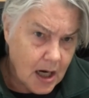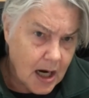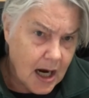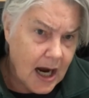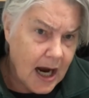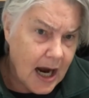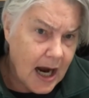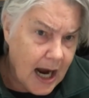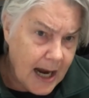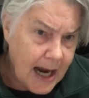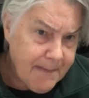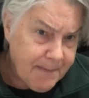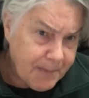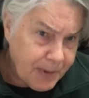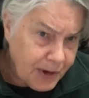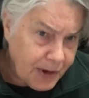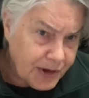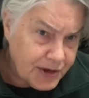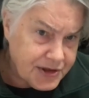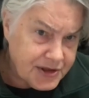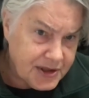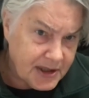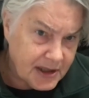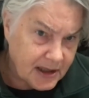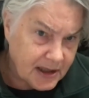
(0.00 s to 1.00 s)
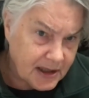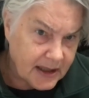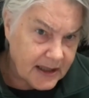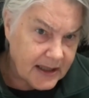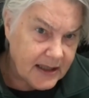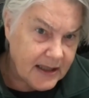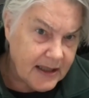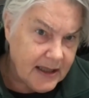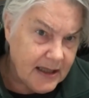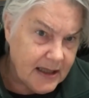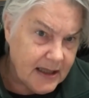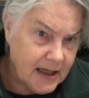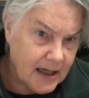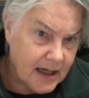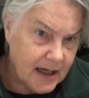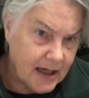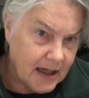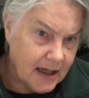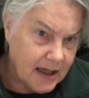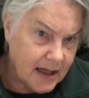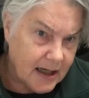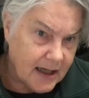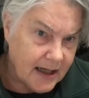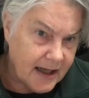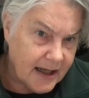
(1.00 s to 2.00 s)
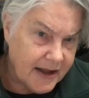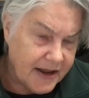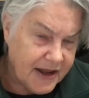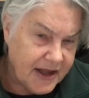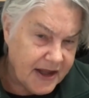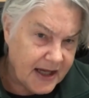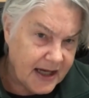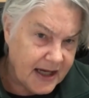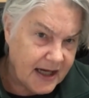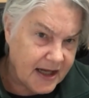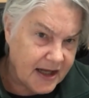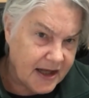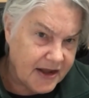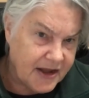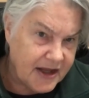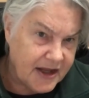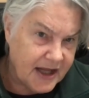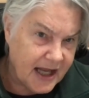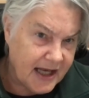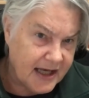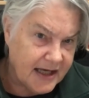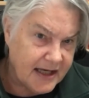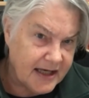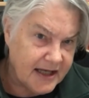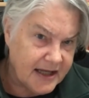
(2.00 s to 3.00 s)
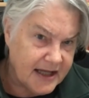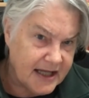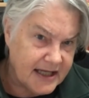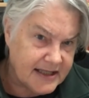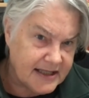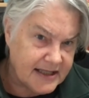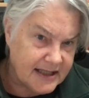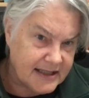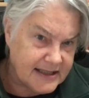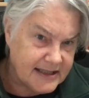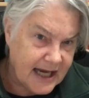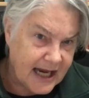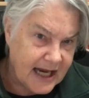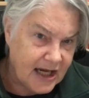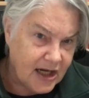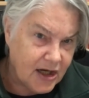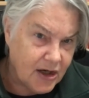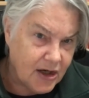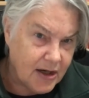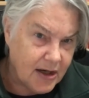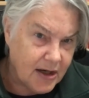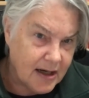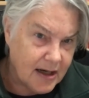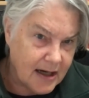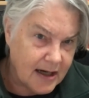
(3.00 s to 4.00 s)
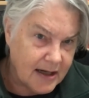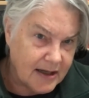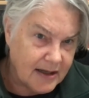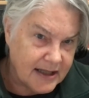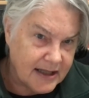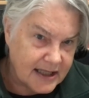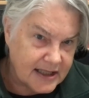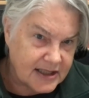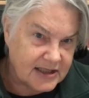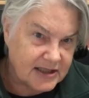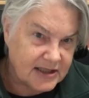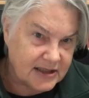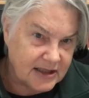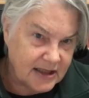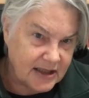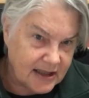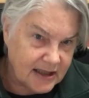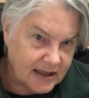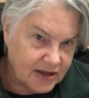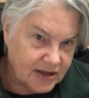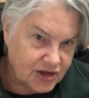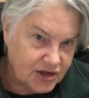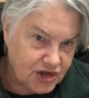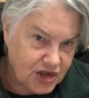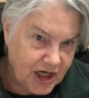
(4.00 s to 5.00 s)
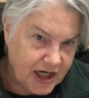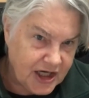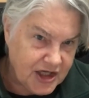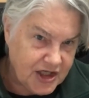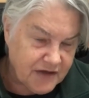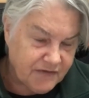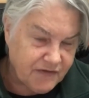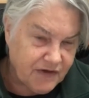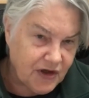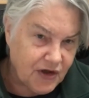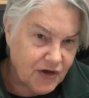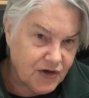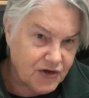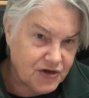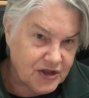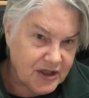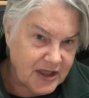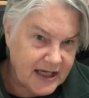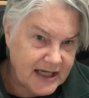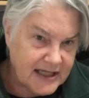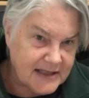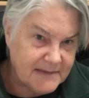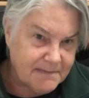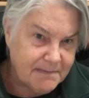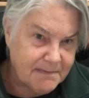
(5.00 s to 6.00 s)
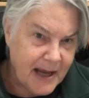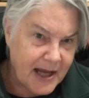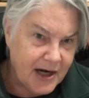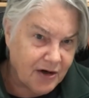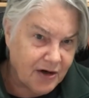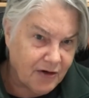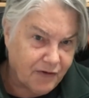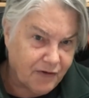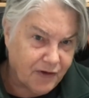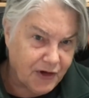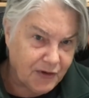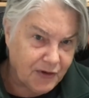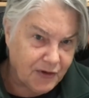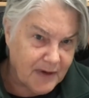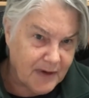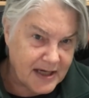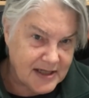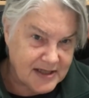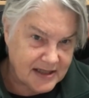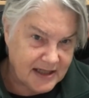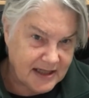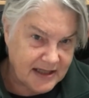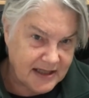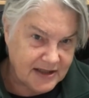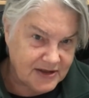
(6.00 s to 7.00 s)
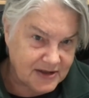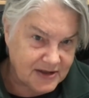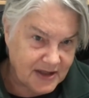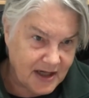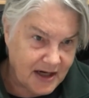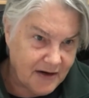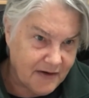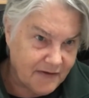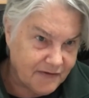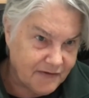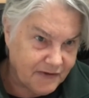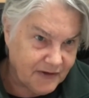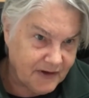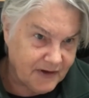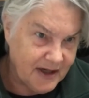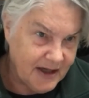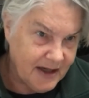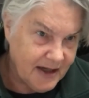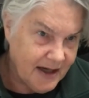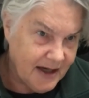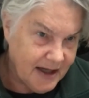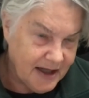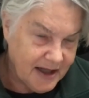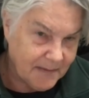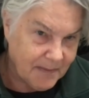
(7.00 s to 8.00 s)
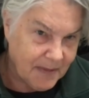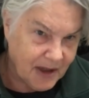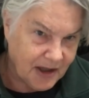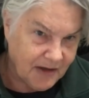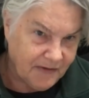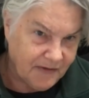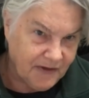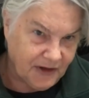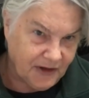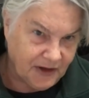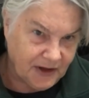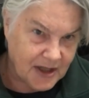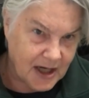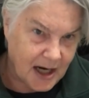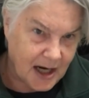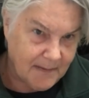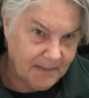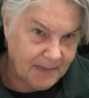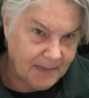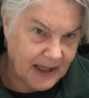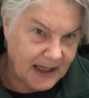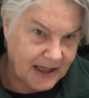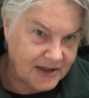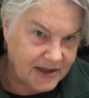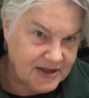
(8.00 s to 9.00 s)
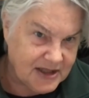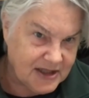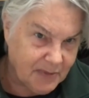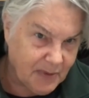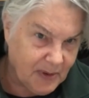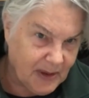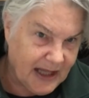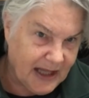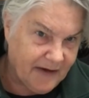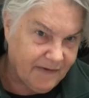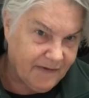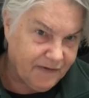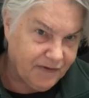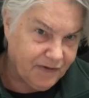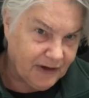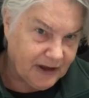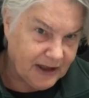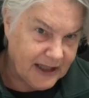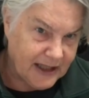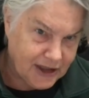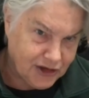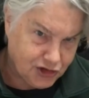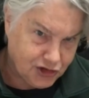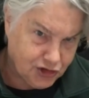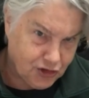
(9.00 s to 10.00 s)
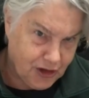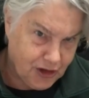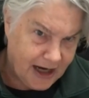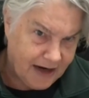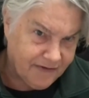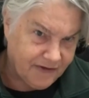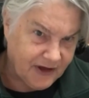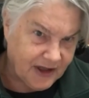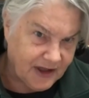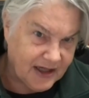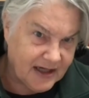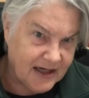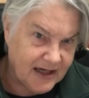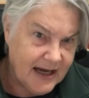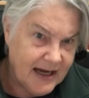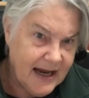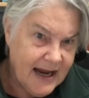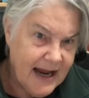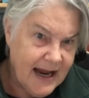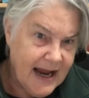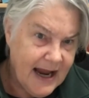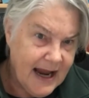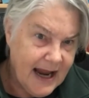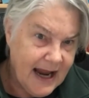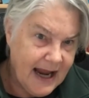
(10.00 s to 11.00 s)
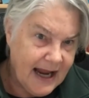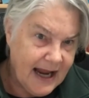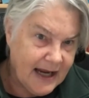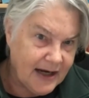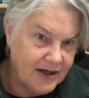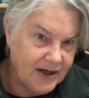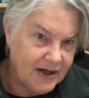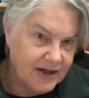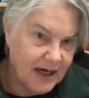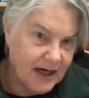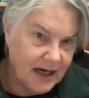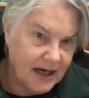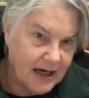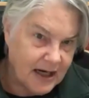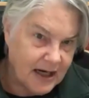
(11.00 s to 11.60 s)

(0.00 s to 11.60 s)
I personally think that this change of use is better for the residents of the Butterfield complex, that we'll have less traffic. And